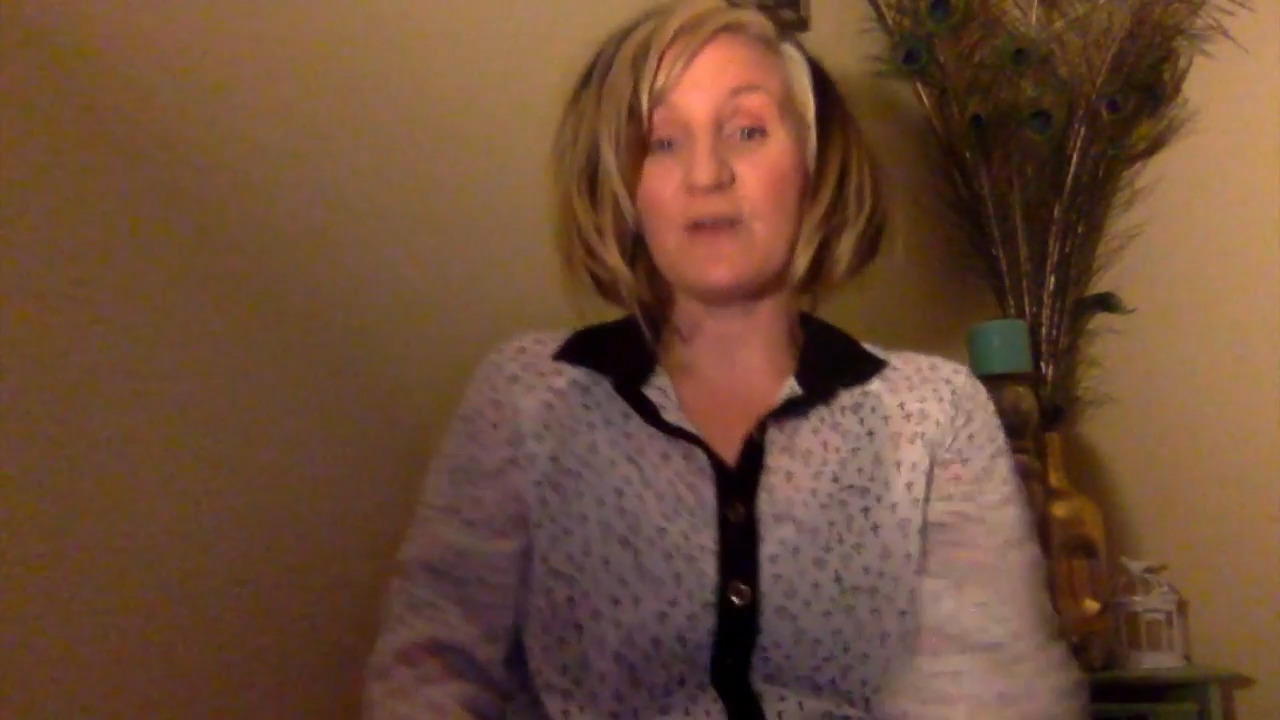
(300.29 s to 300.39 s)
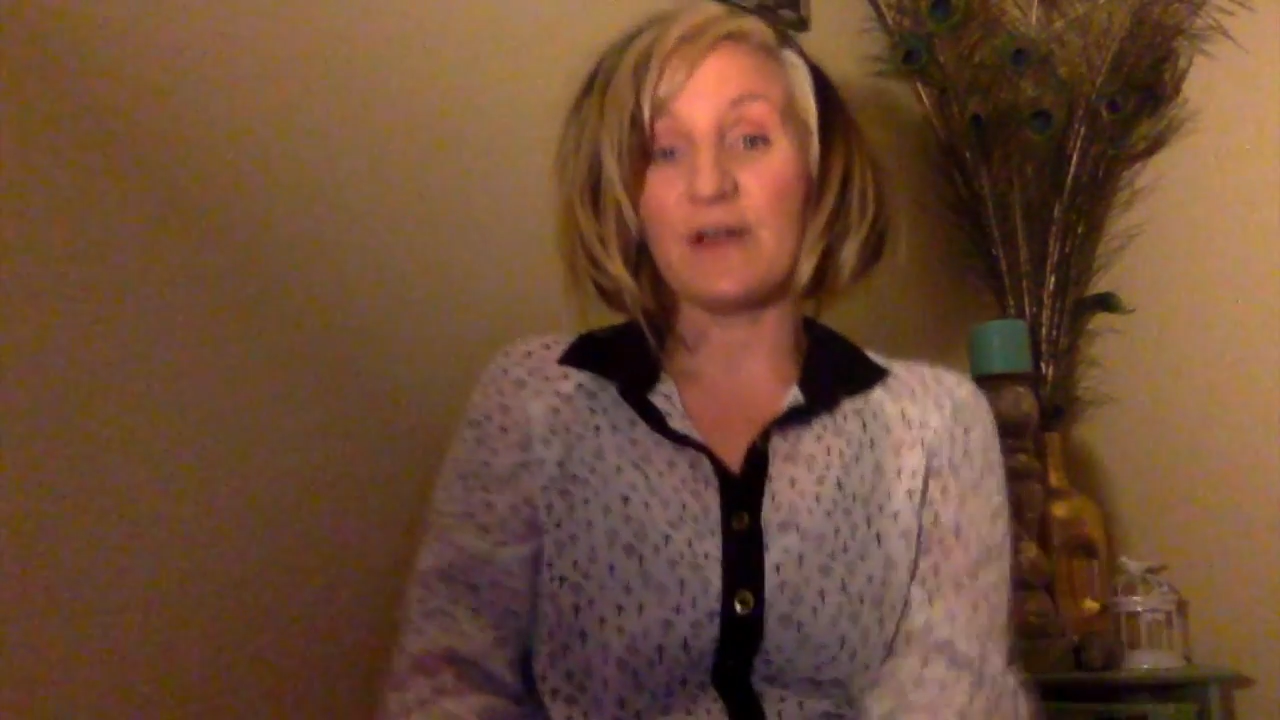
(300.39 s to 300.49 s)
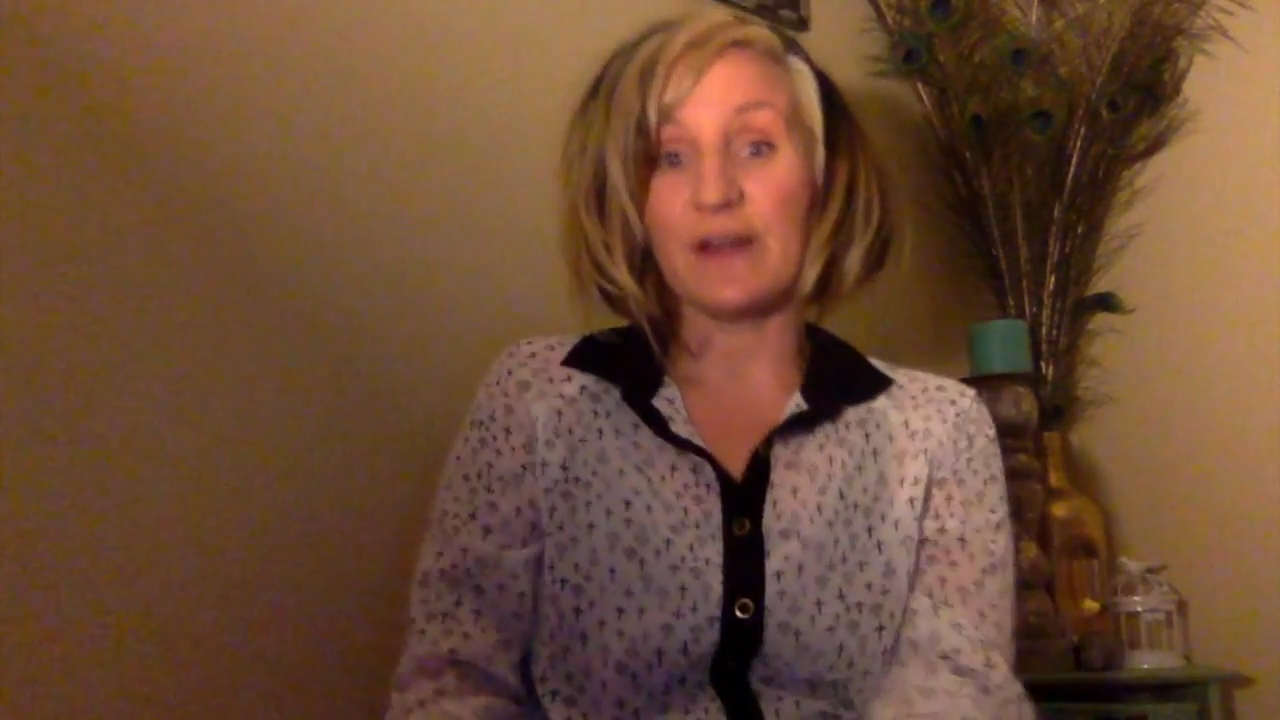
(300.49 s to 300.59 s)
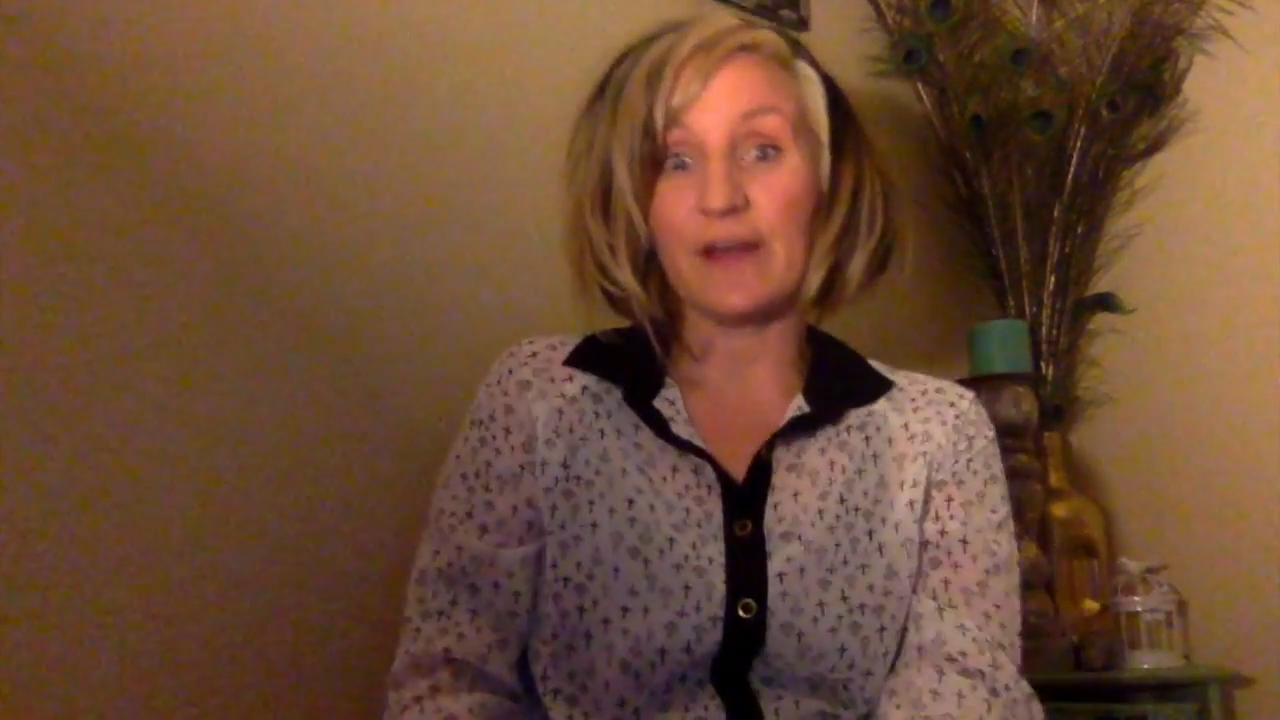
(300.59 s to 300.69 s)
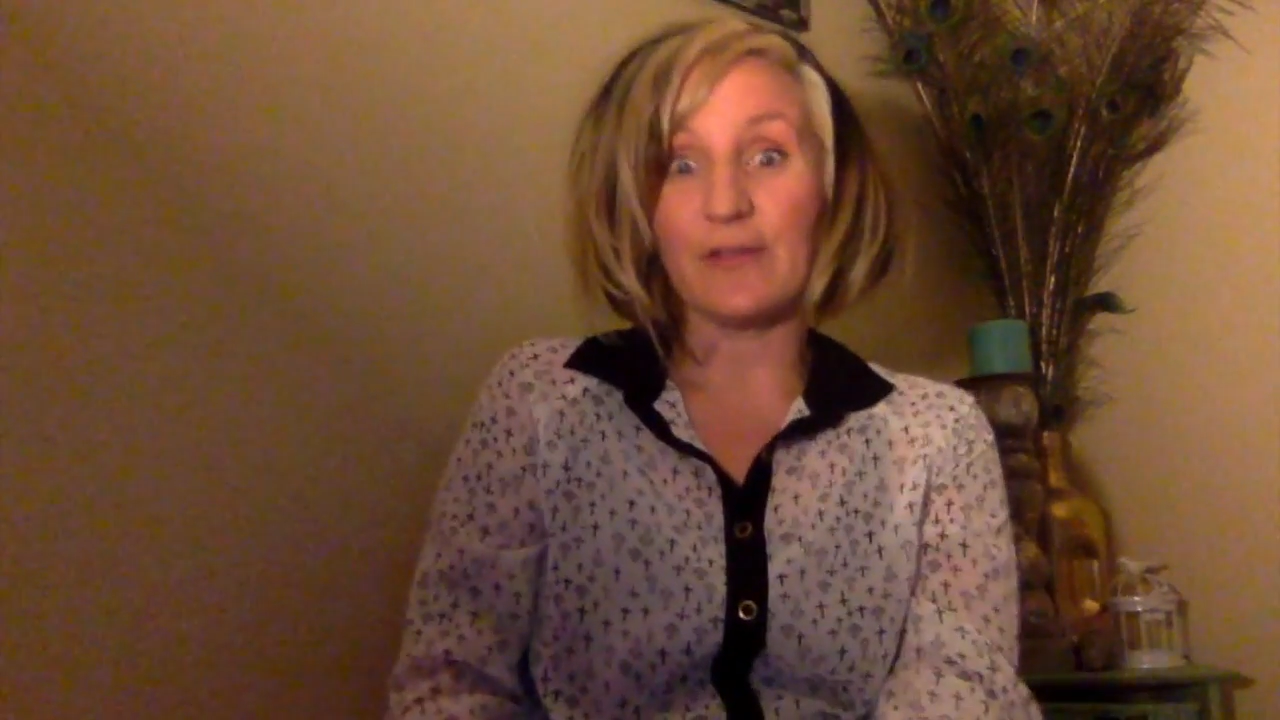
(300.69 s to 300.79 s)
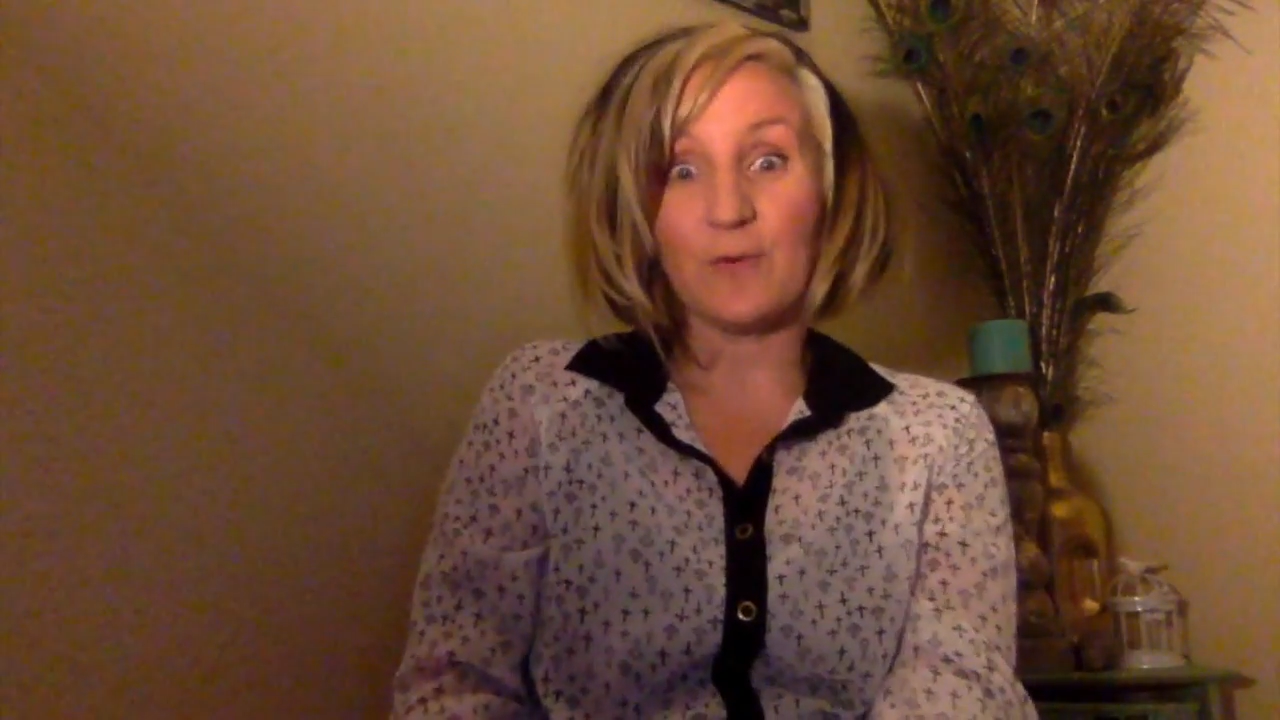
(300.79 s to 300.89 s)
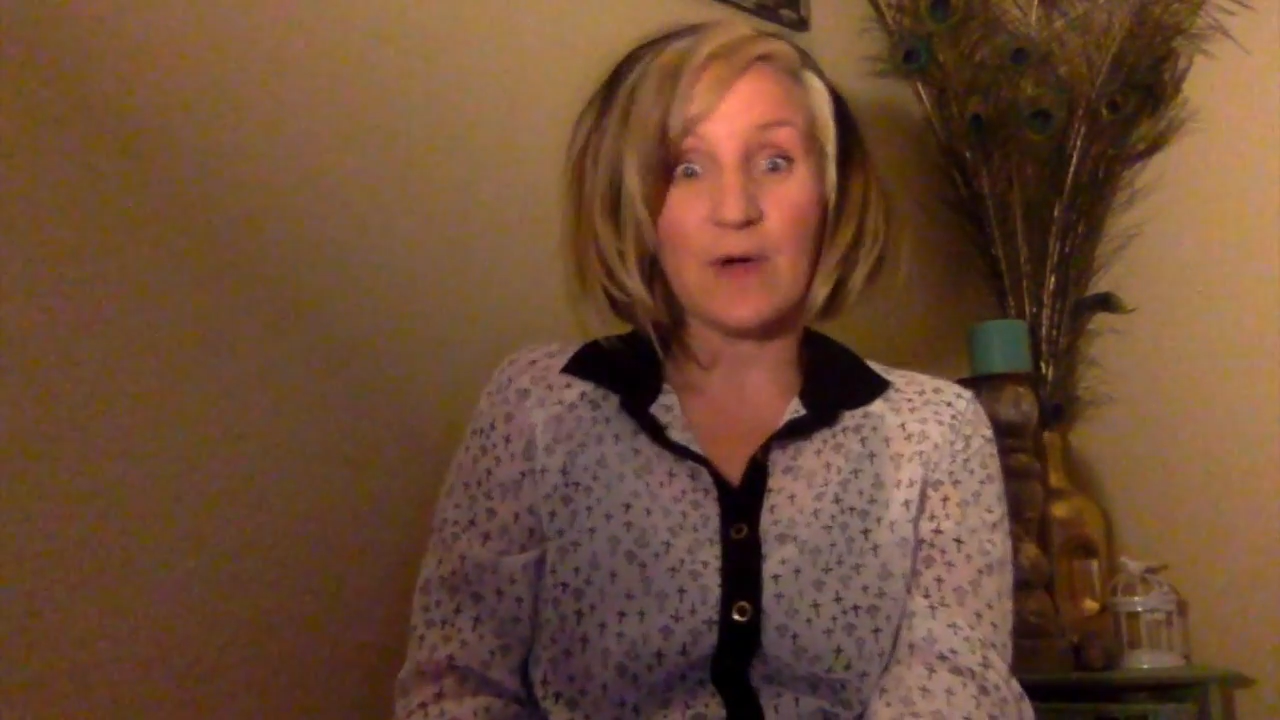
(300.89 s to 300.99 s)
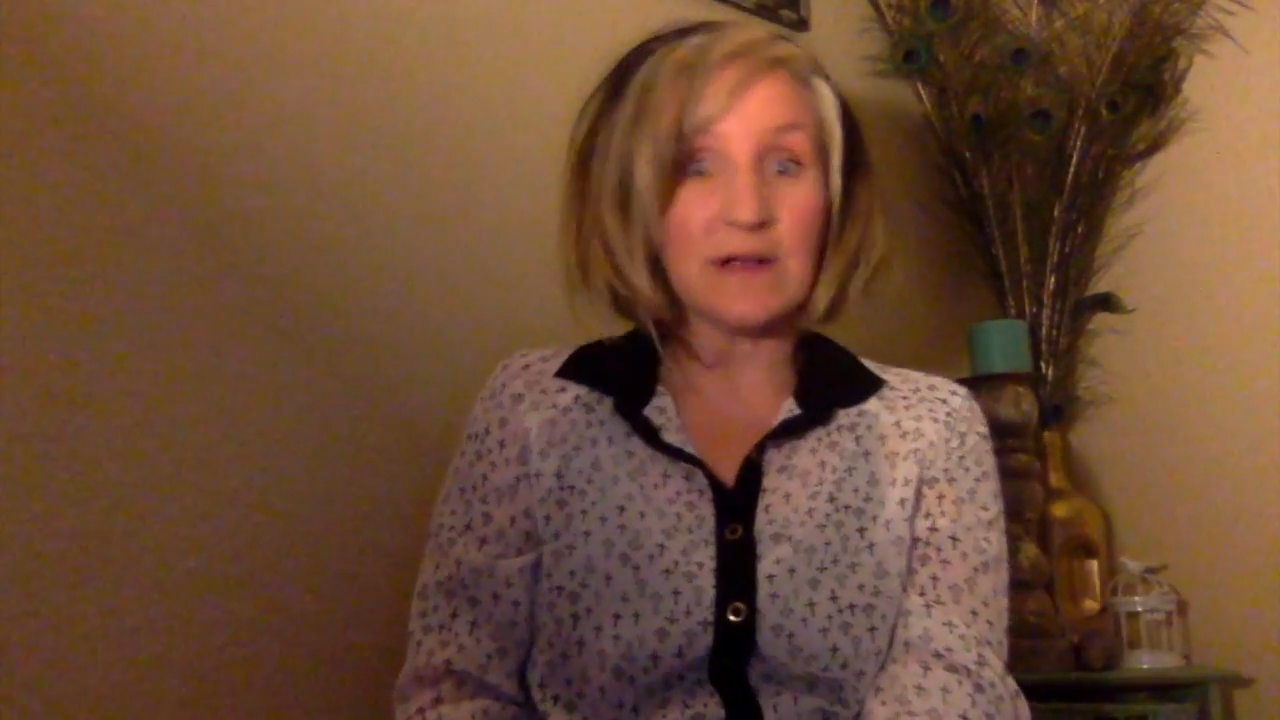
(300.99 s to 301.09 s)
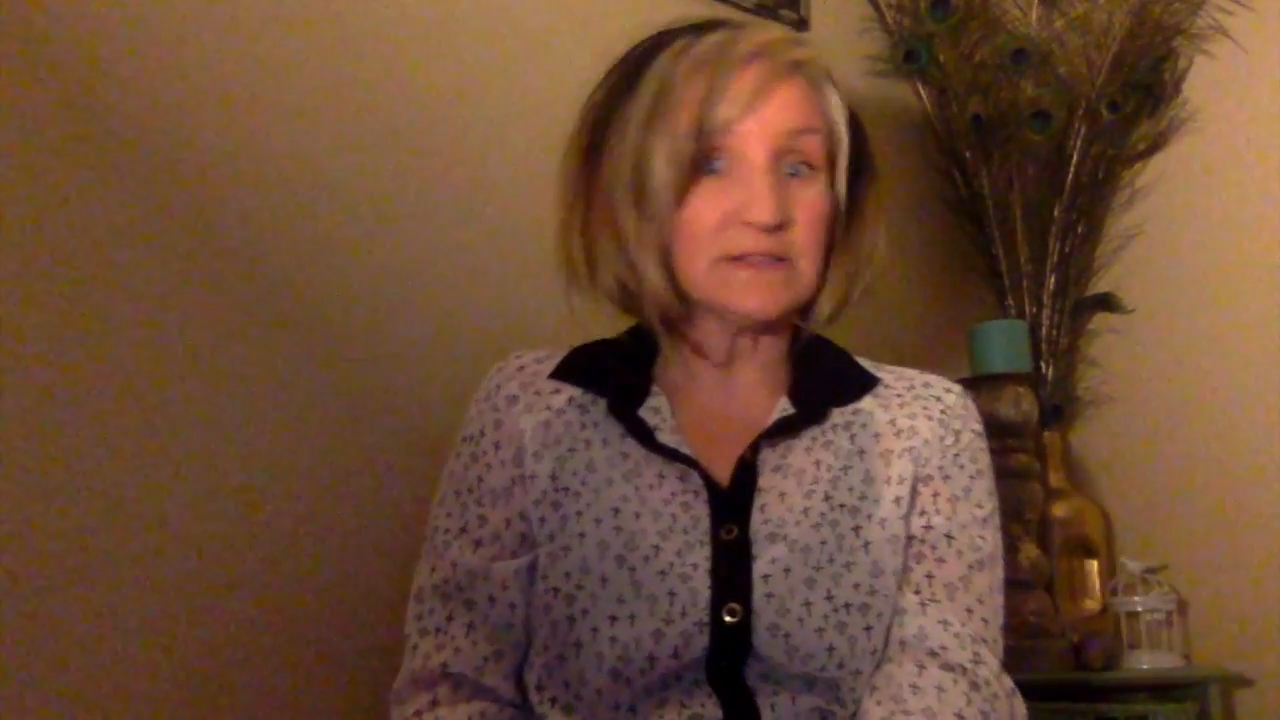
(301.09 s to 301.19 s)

another one